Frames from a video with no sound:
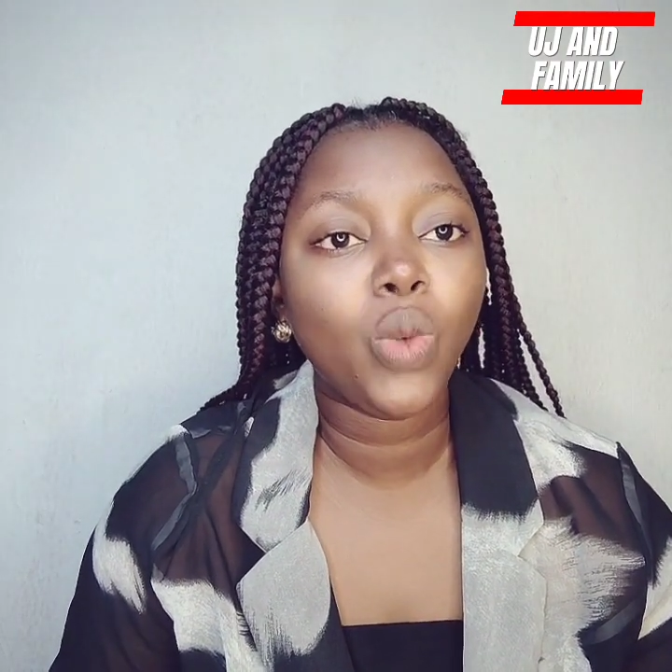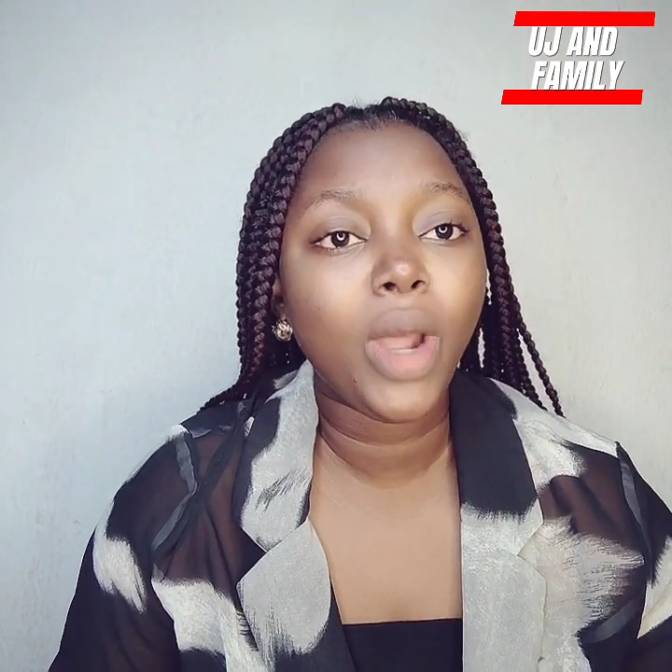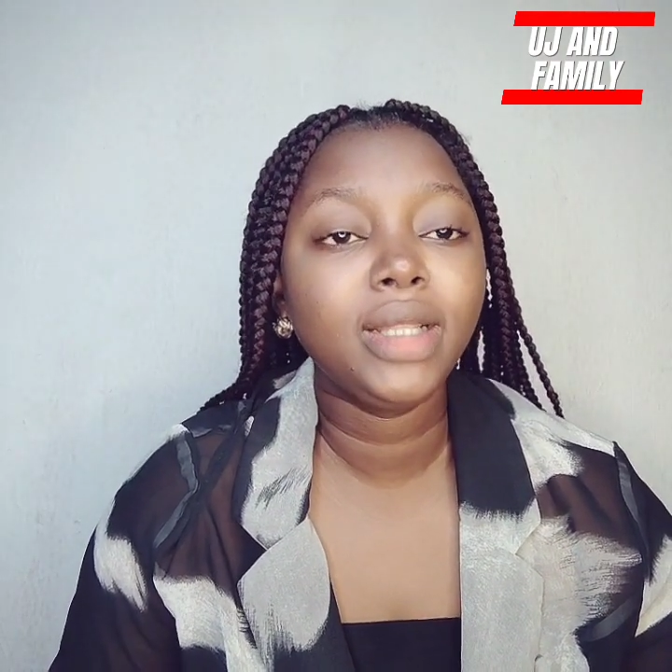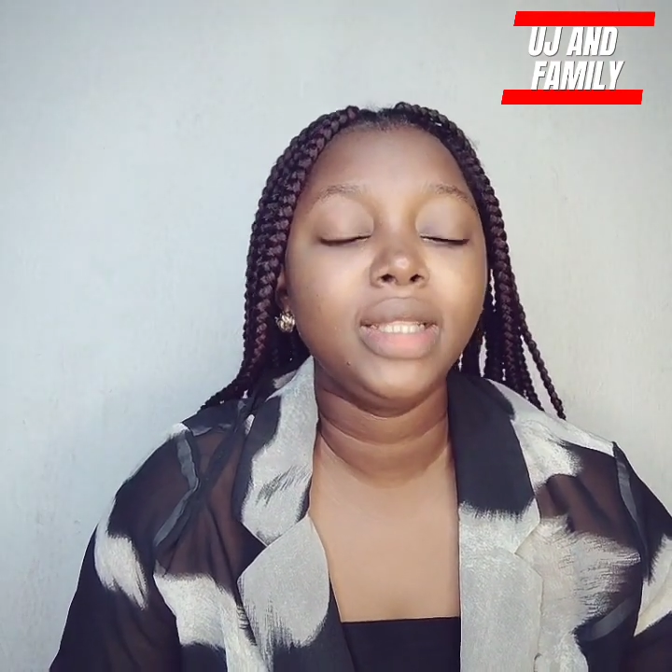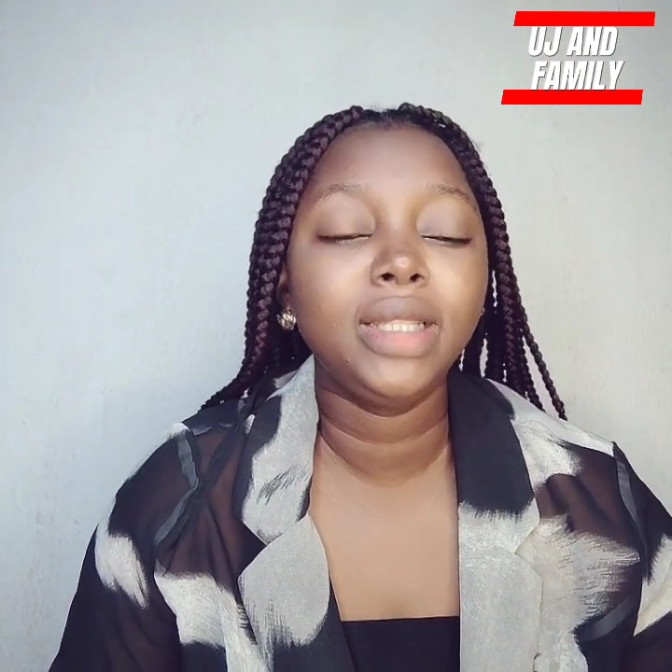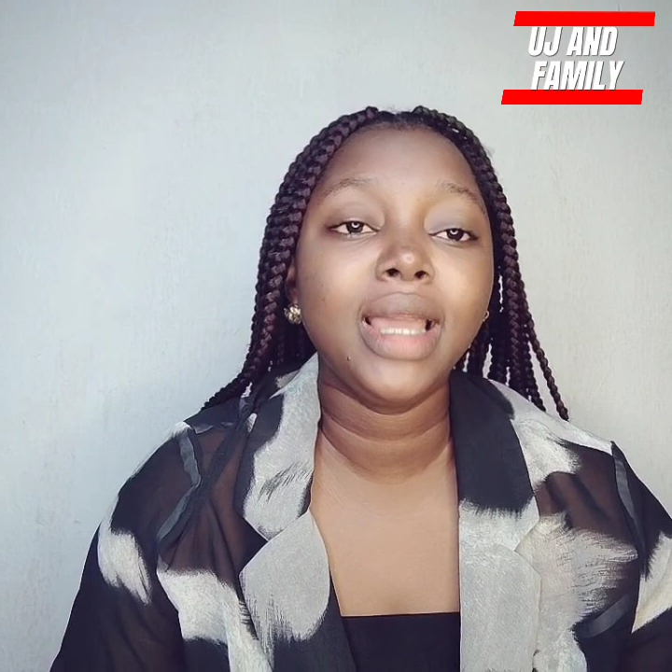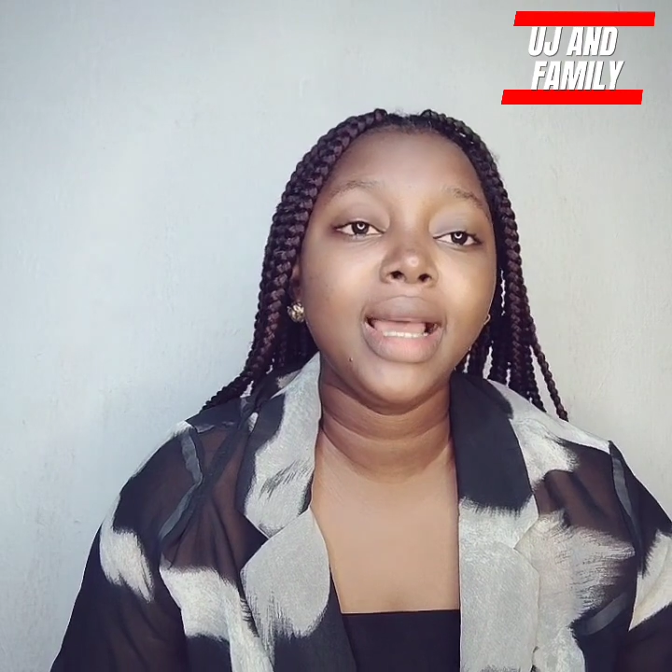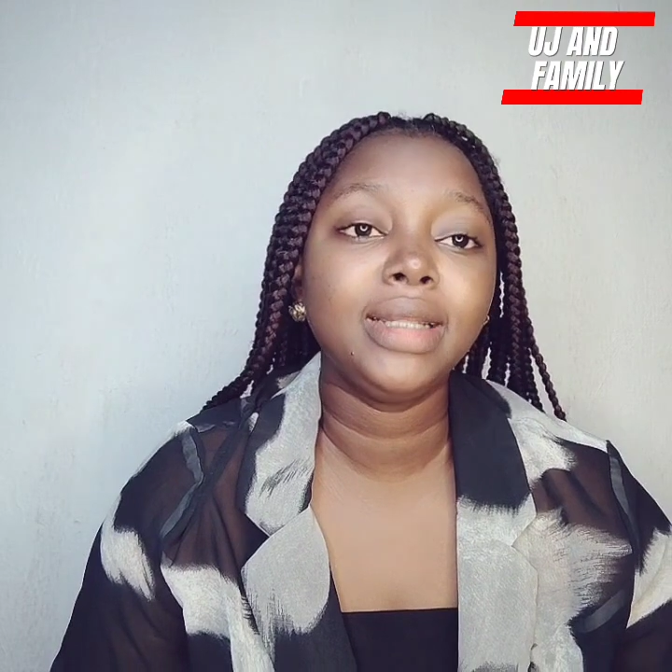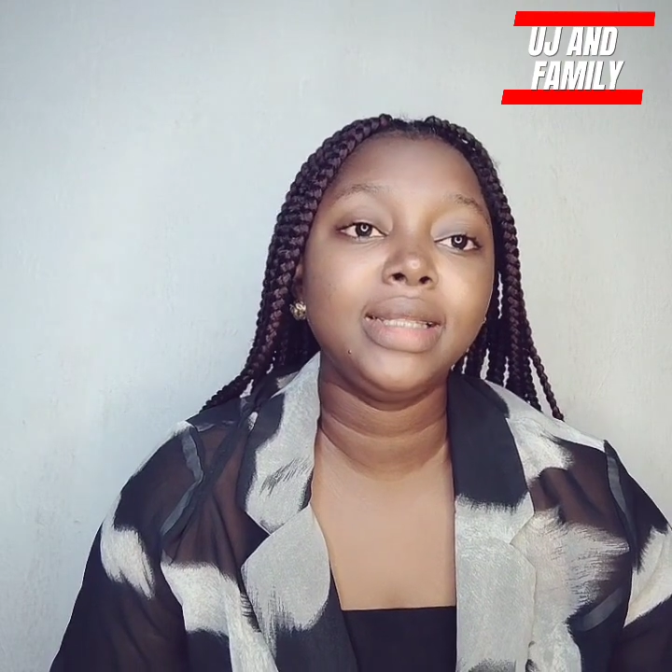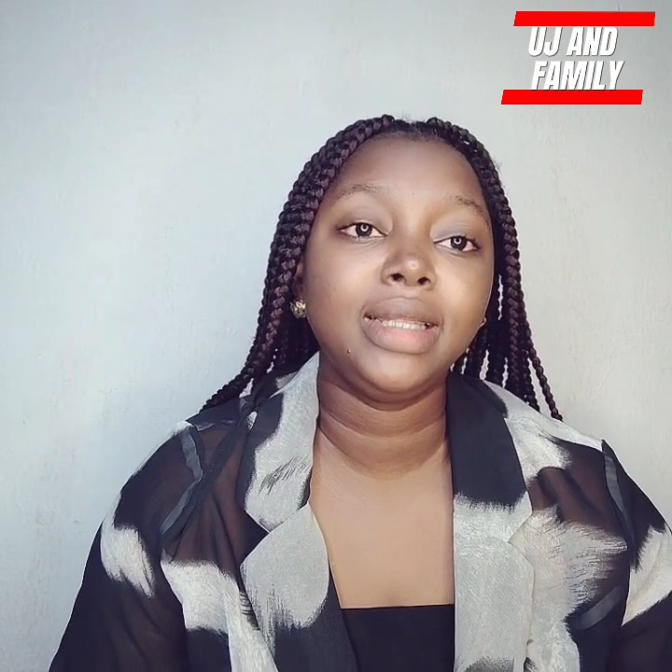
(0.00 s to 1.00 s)
while the
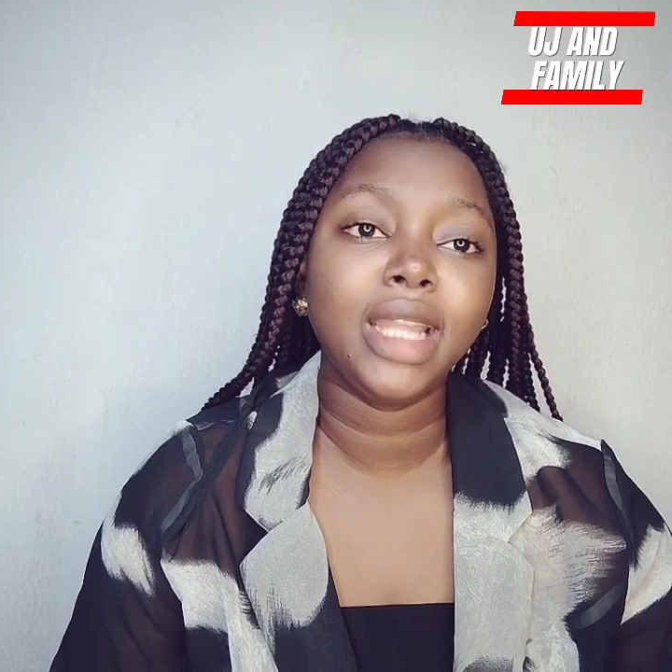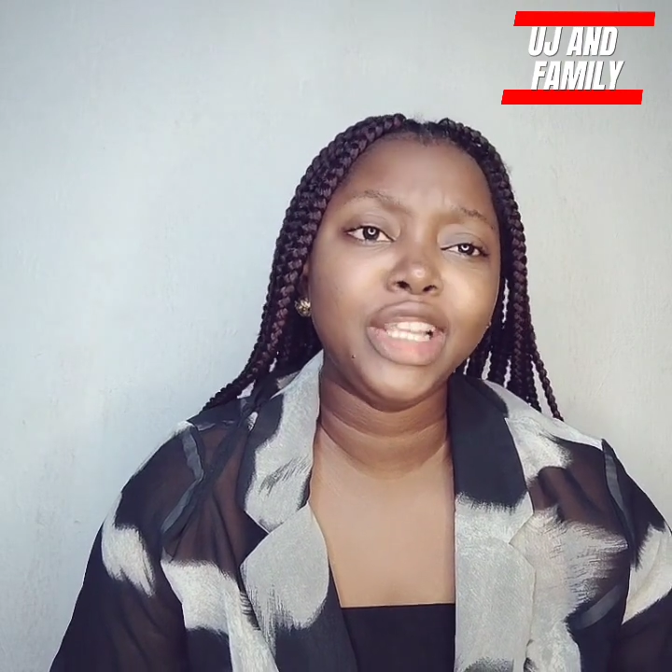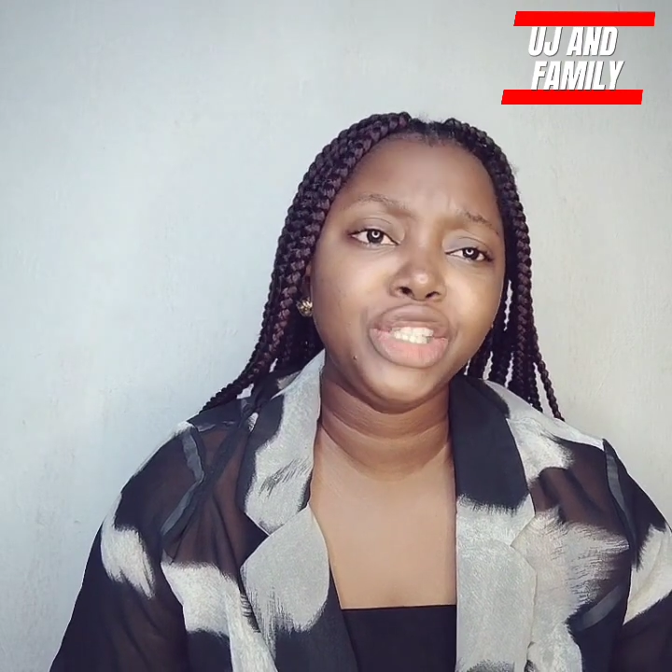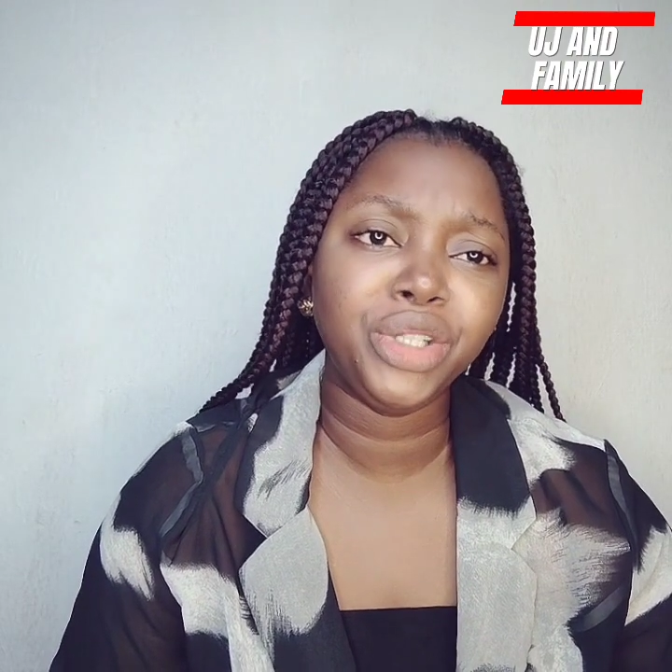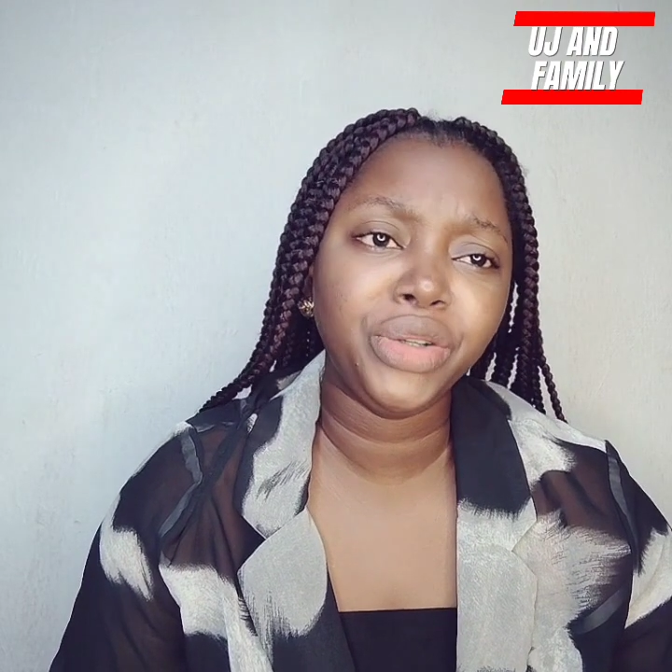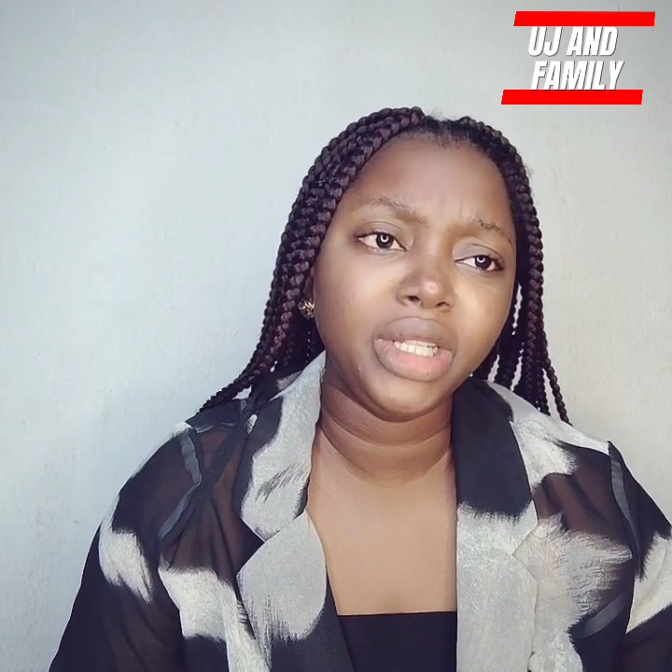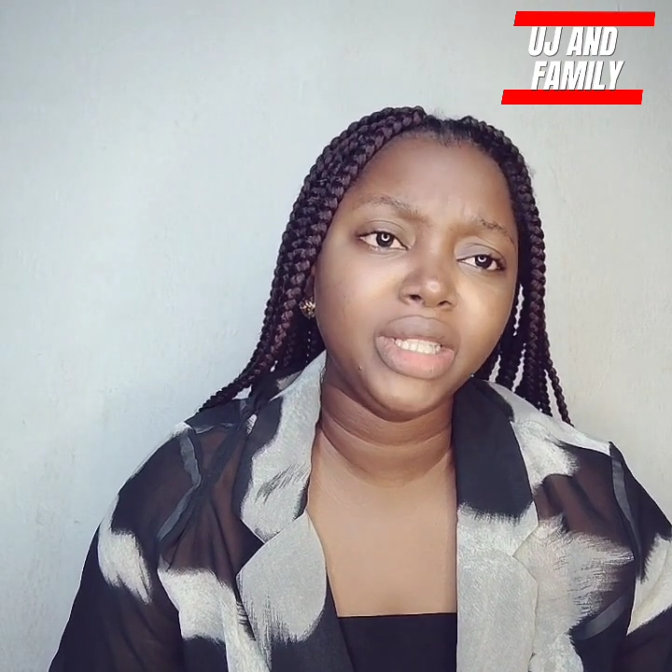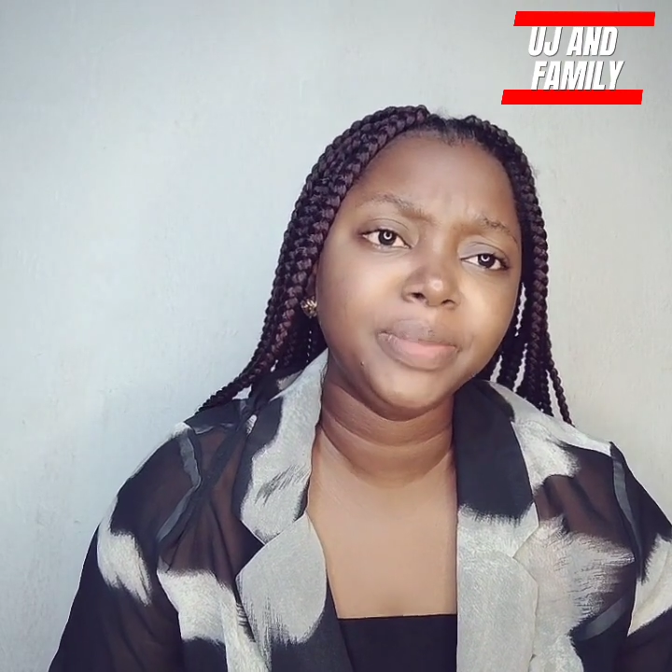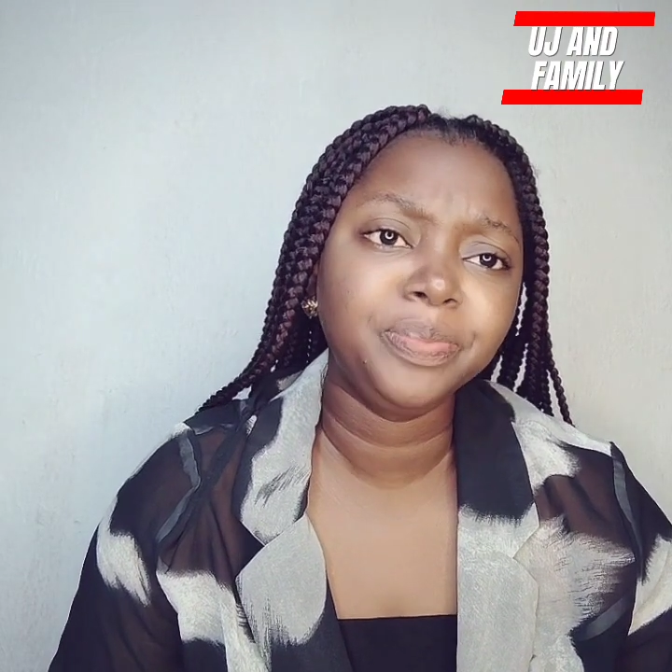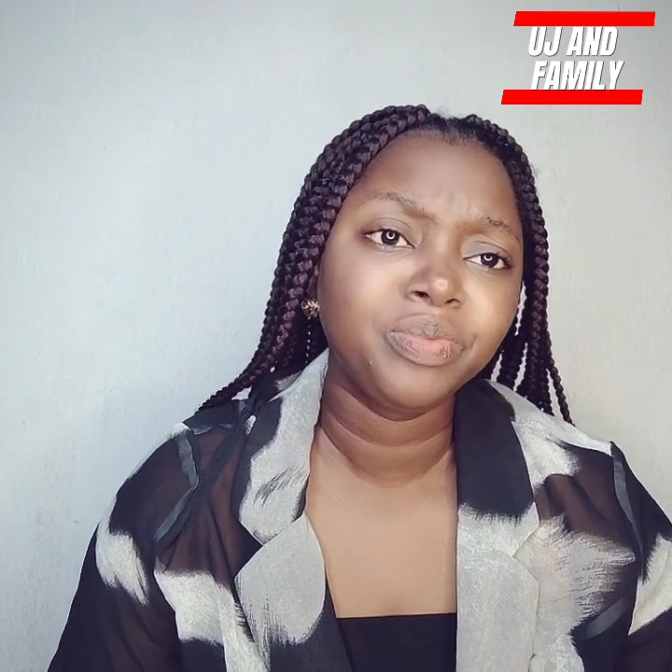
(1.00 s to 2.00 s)
dad is a Nigerian.